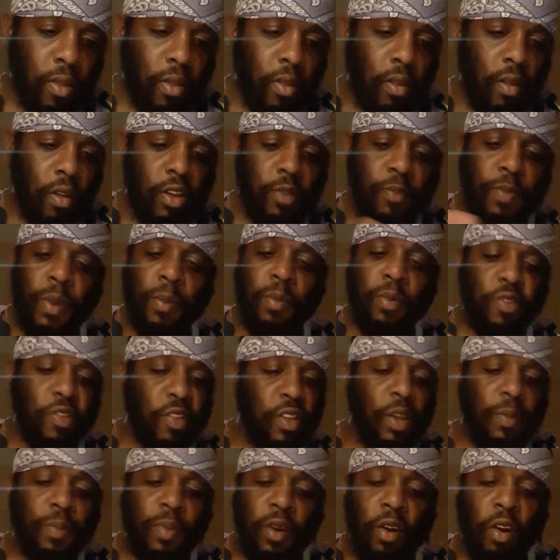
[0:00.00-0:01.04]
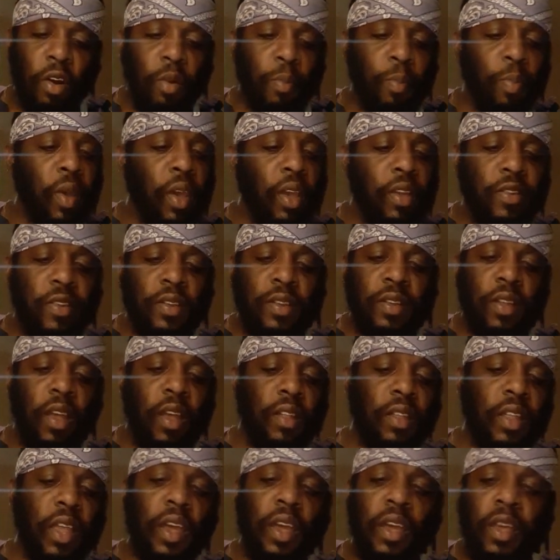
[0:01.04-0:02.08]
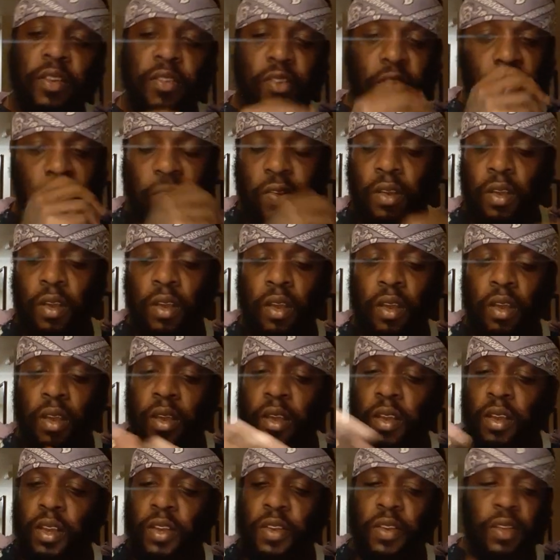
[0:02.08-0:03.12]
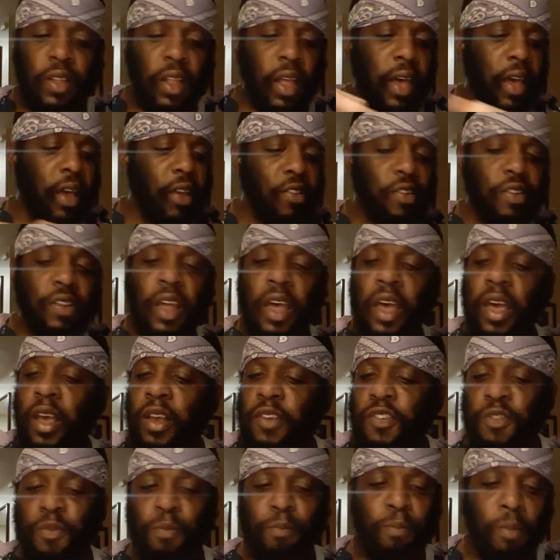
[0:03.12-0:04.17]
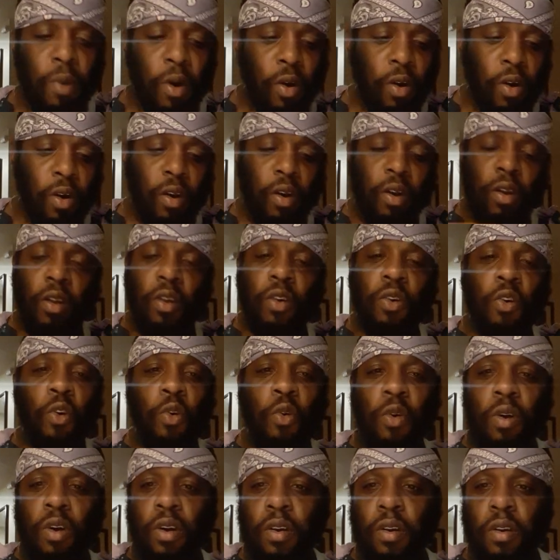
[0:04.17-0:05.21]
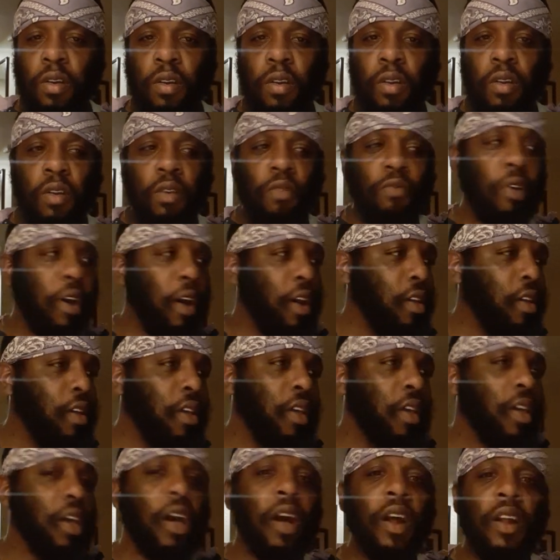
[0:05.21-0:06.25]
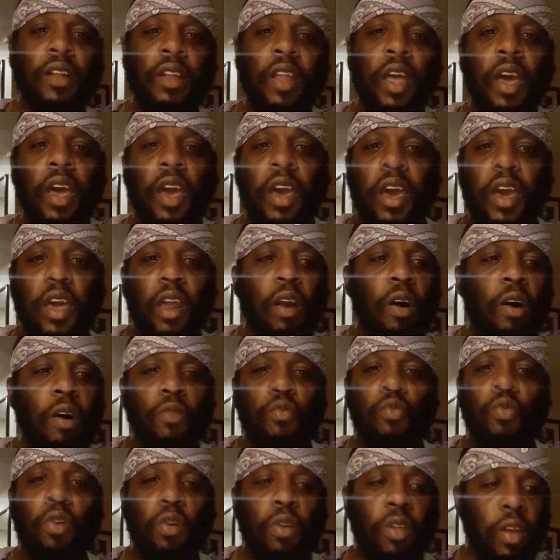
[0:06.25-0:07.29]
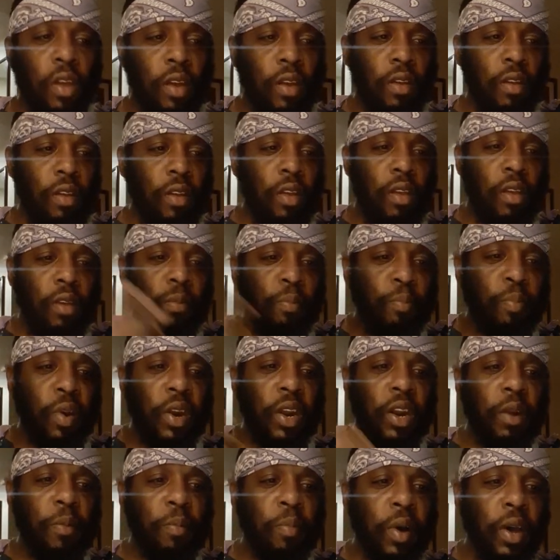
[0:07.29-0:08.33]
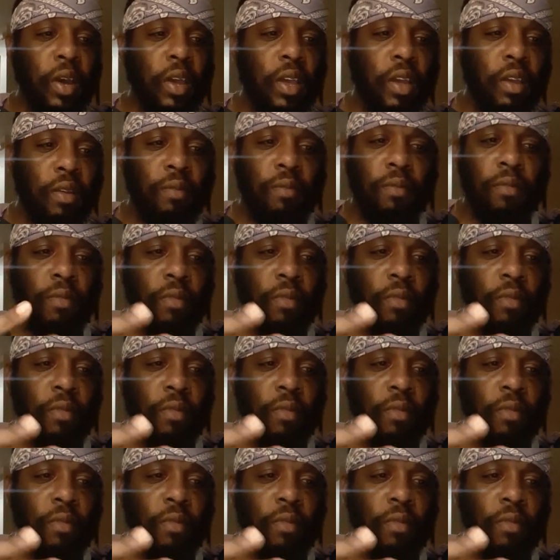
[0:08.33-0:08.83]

because people sleeping on peace, they think it's just slash dash murder gore, right? Cut that head off, roll it, put it in a bucket.